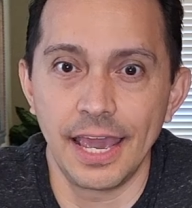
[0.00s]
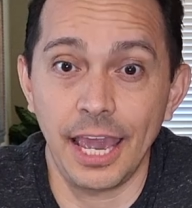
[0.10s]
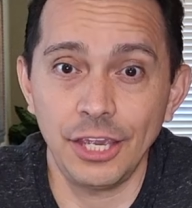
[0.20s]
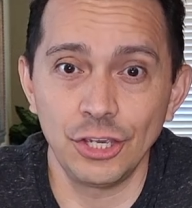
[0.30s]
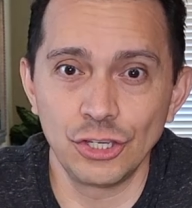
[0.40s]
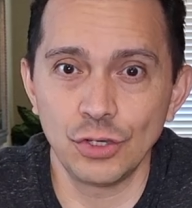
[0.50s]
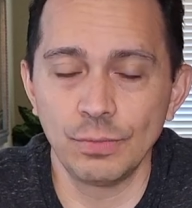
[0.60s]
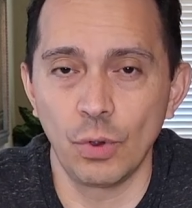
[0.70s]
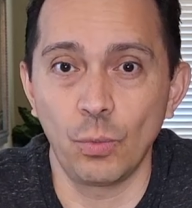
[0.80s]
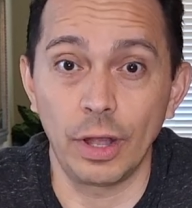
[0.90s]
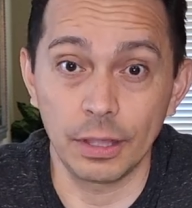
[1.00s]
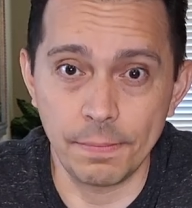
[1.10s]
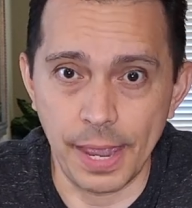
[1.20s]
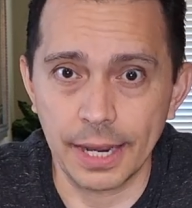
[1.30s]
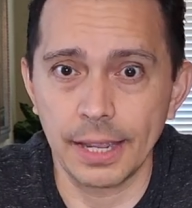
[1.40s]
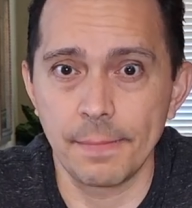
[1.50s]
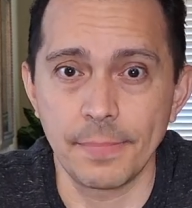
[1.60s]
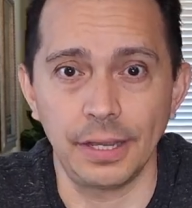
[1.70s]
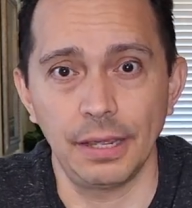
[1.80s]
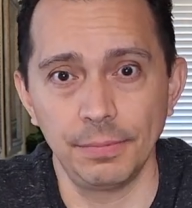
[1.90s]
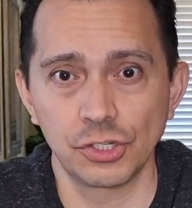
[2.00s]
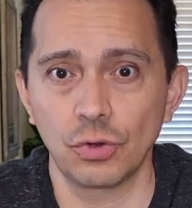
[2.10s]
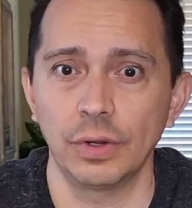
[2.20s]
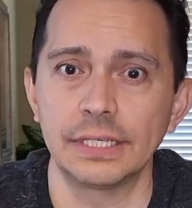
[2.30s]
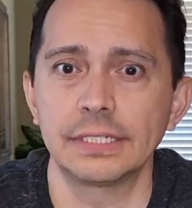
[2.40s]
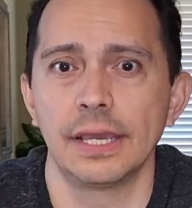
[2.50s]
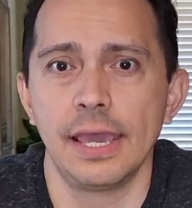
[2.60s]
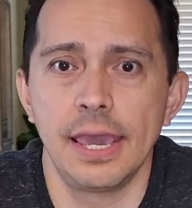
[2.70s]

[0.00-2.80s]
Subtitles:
Hey YouTube, welcome back. My name is Chris,